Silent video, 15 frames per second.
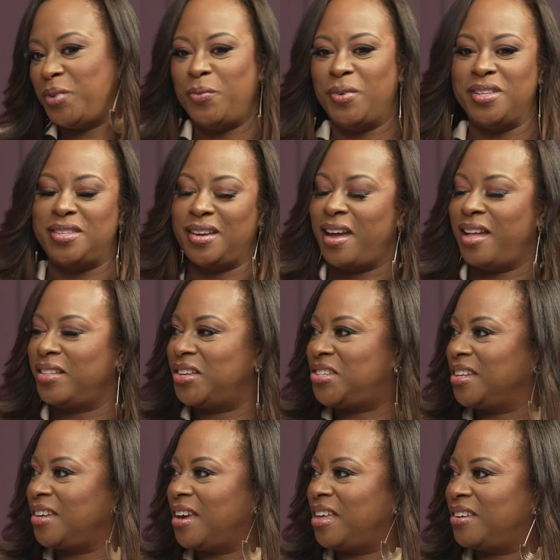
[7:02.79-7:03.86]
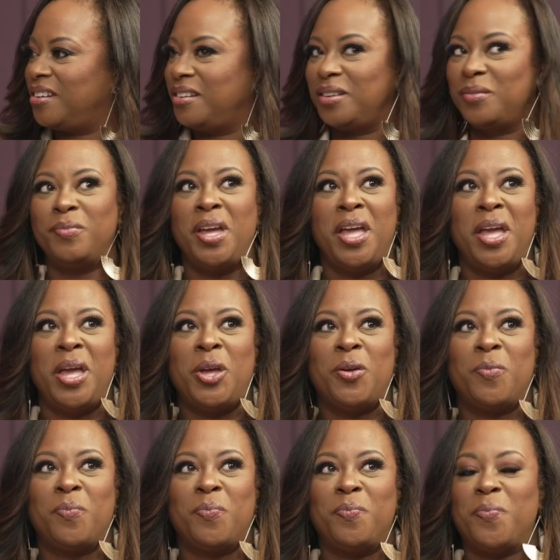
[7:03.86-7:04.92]
we went to college together and
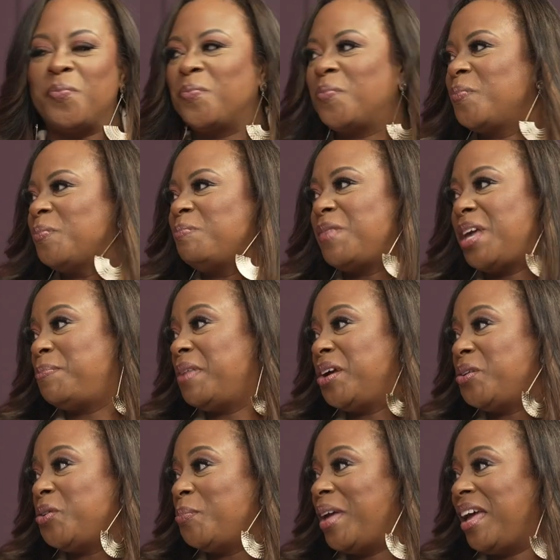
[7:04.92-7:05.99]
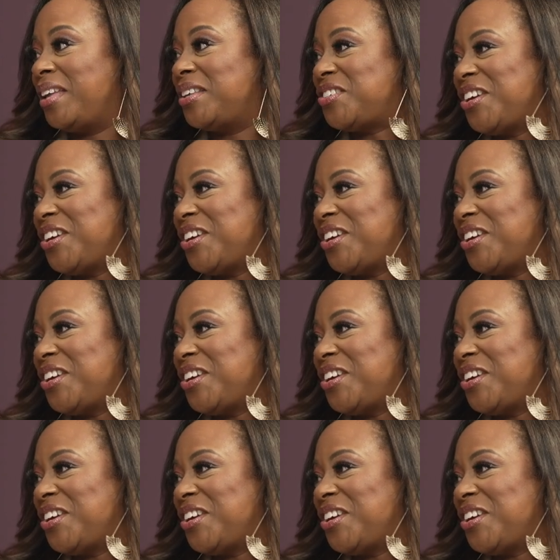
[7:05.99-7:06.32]
made my own match.